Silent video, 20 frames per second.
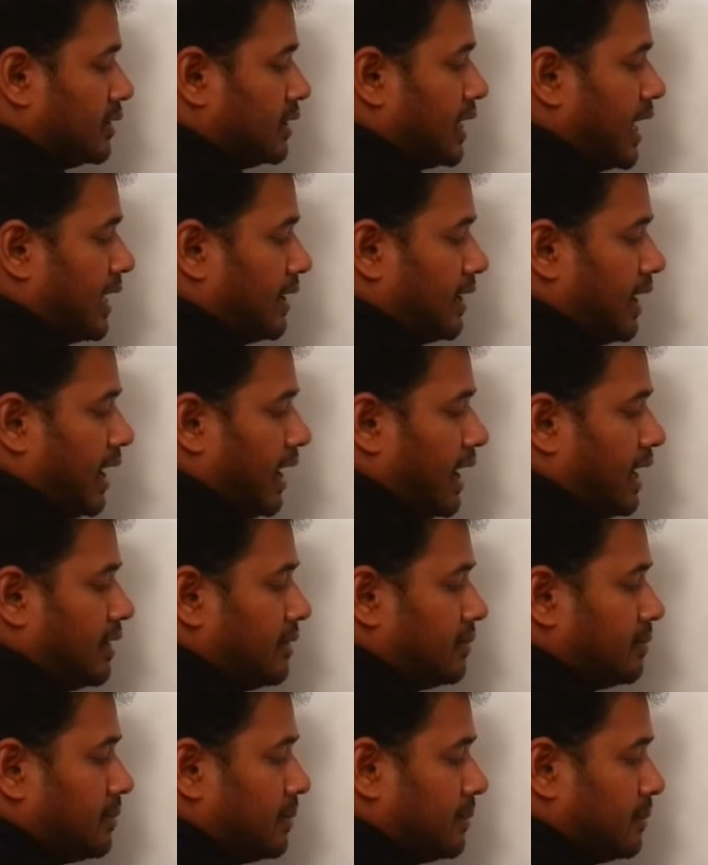That
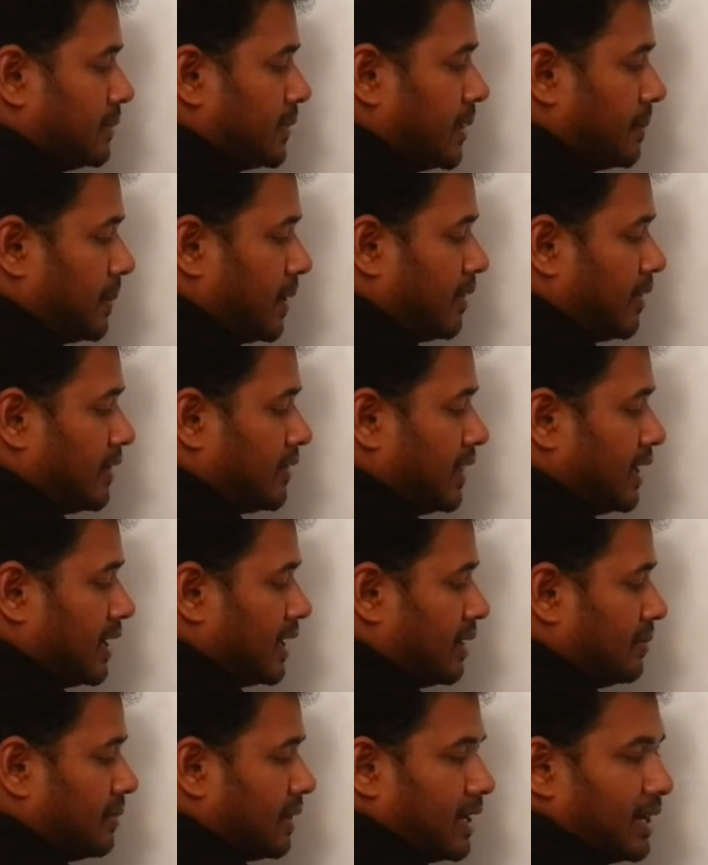kn, the power will
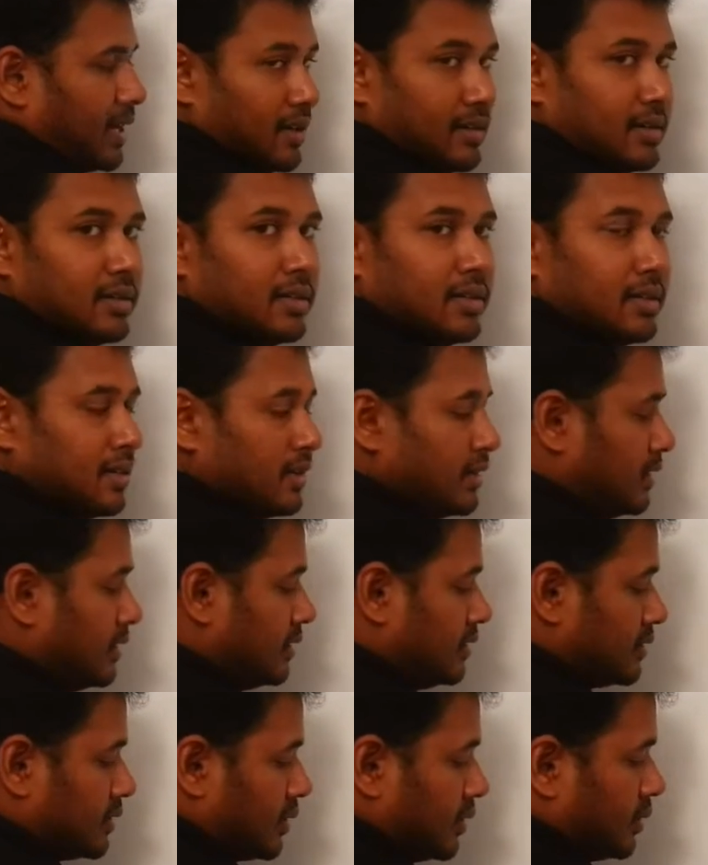come here,
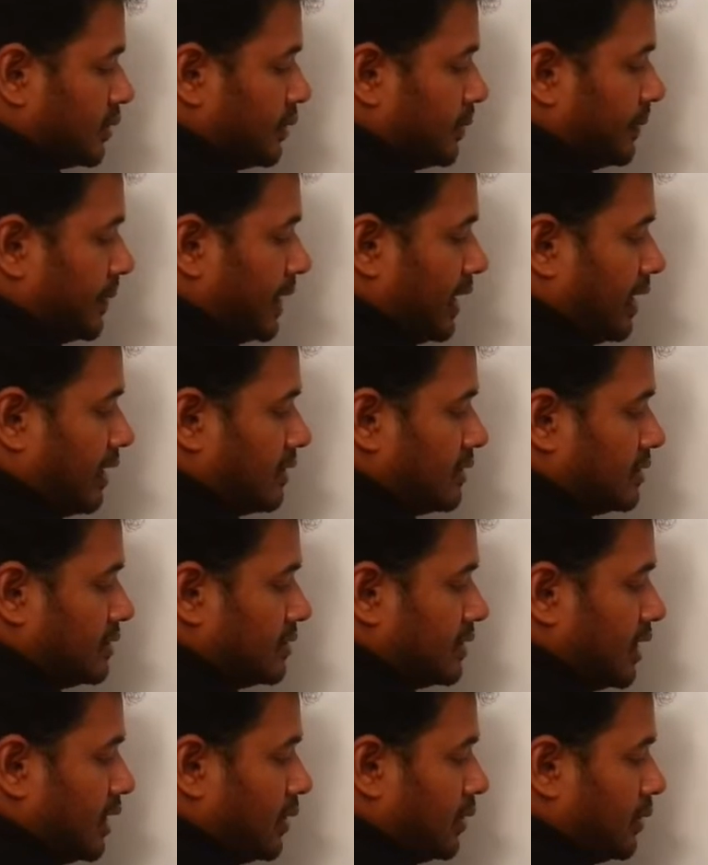so
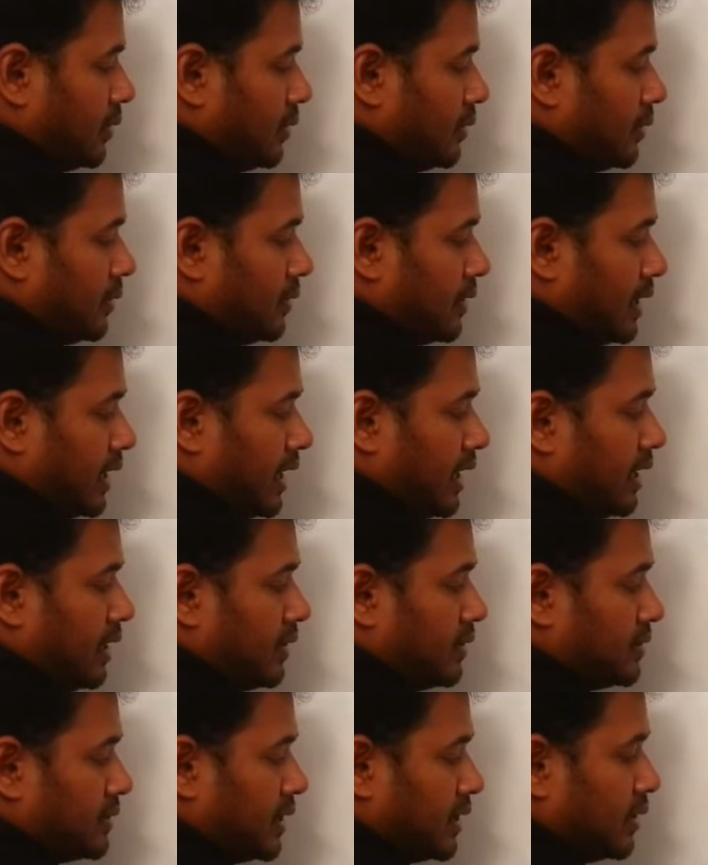0
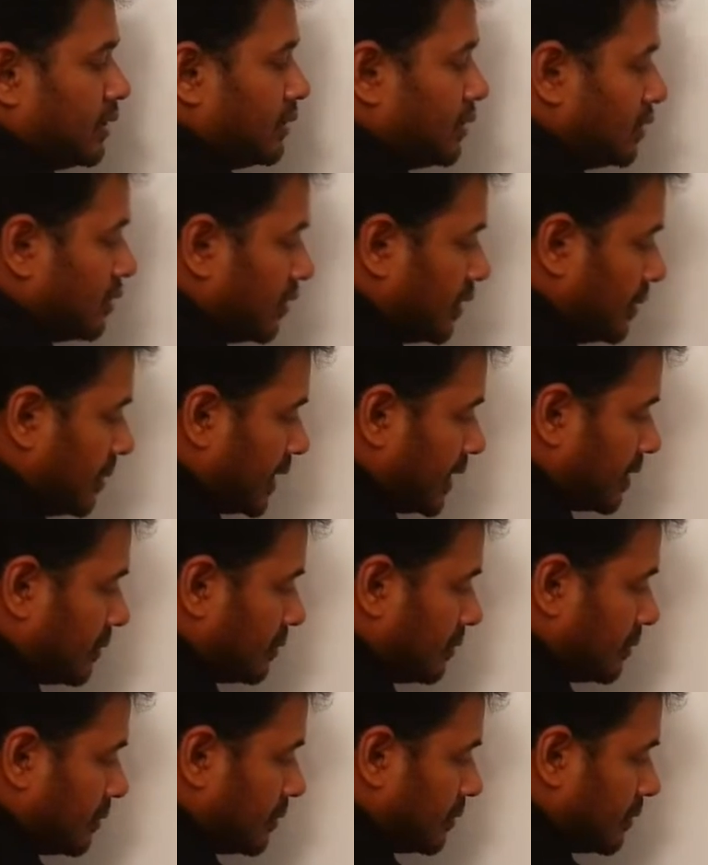into 0 will
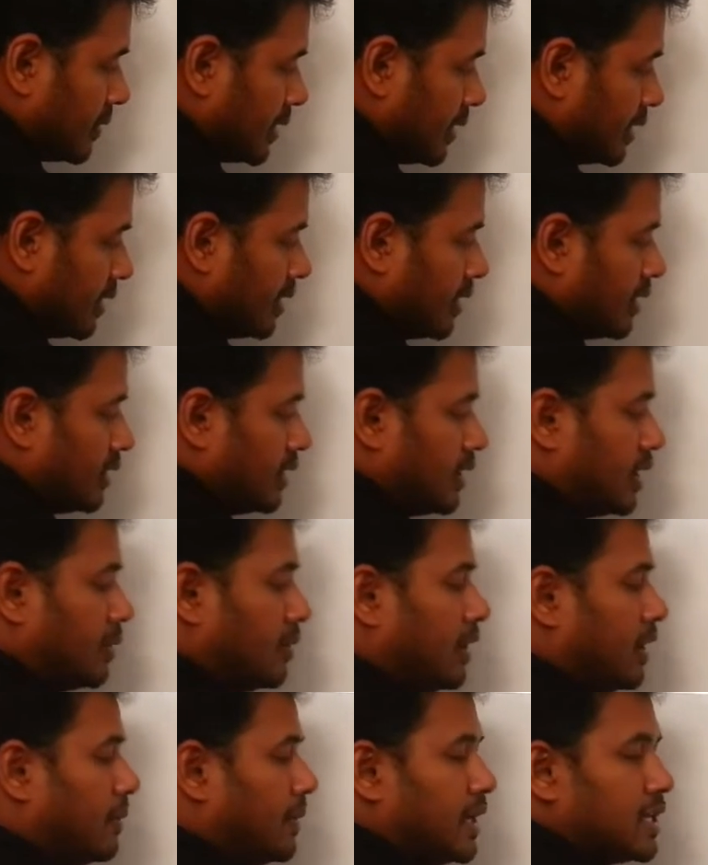become
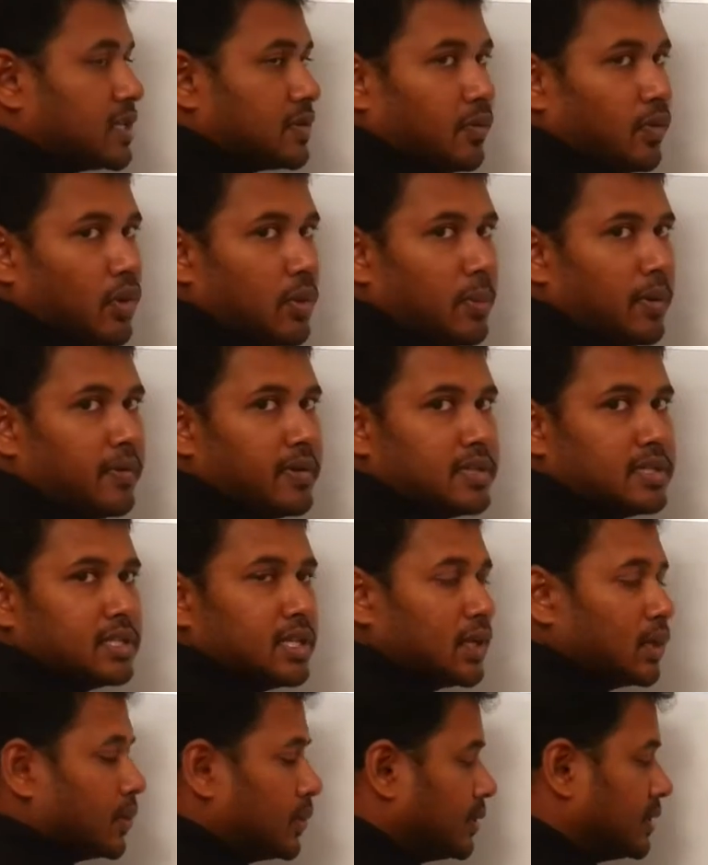W base 4 power
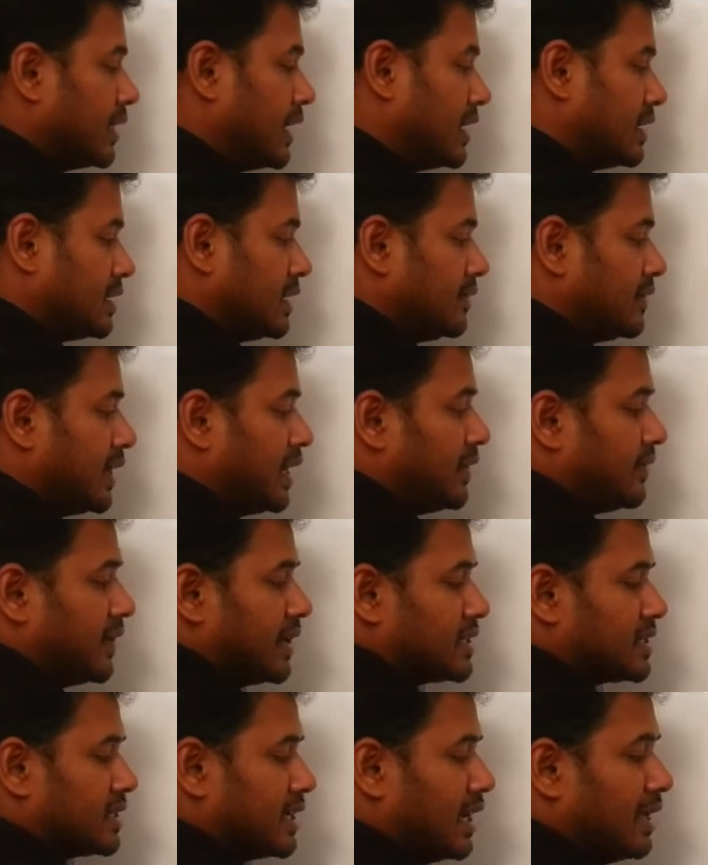0. That is the very
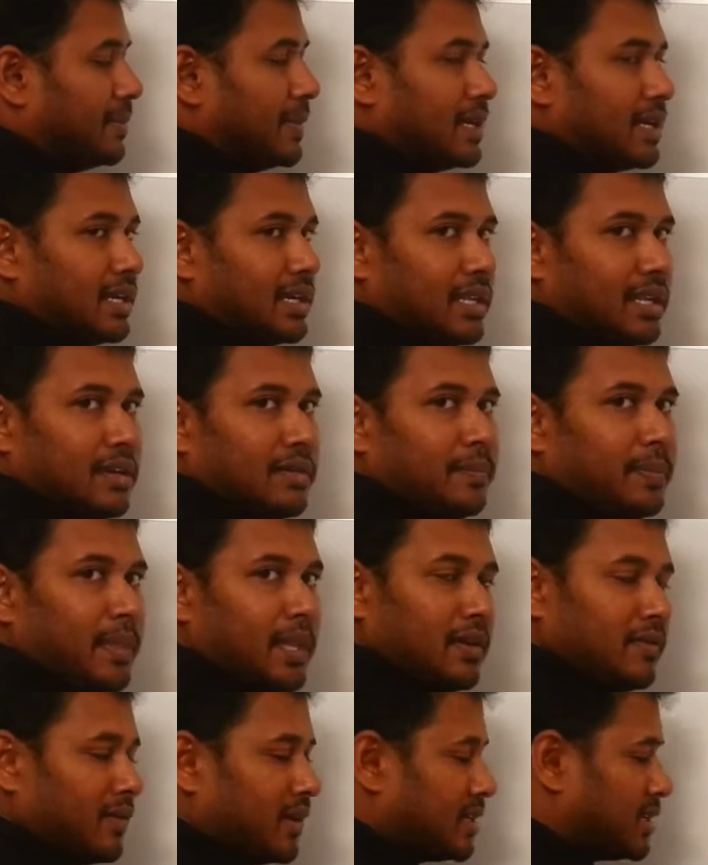first element in the
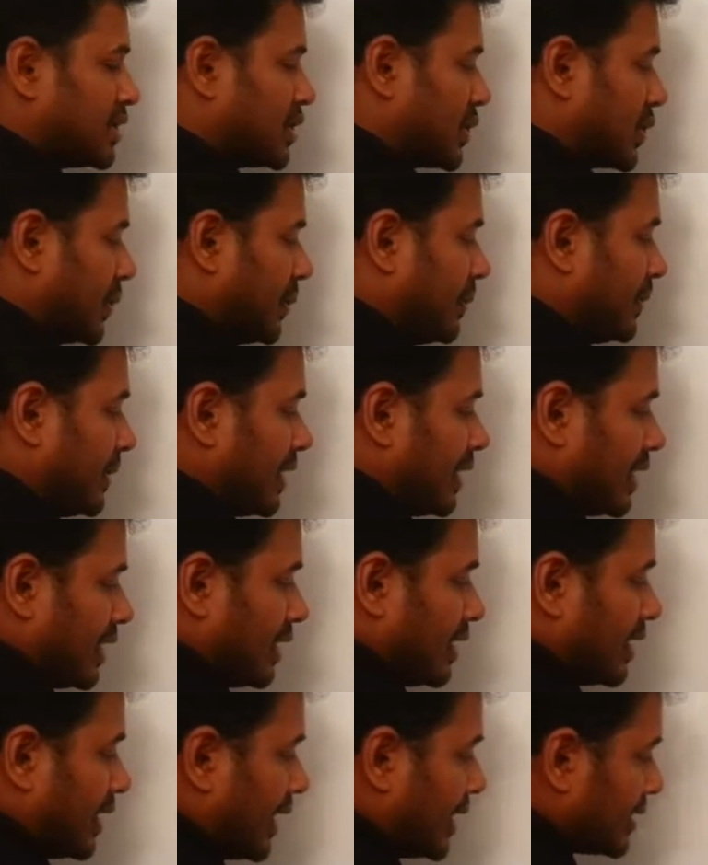first row.
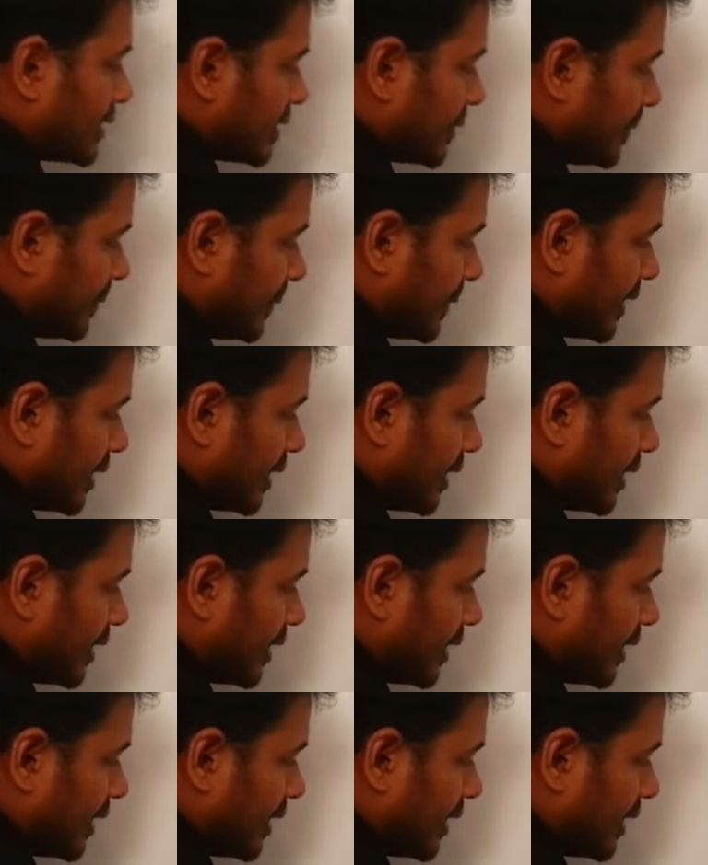Next,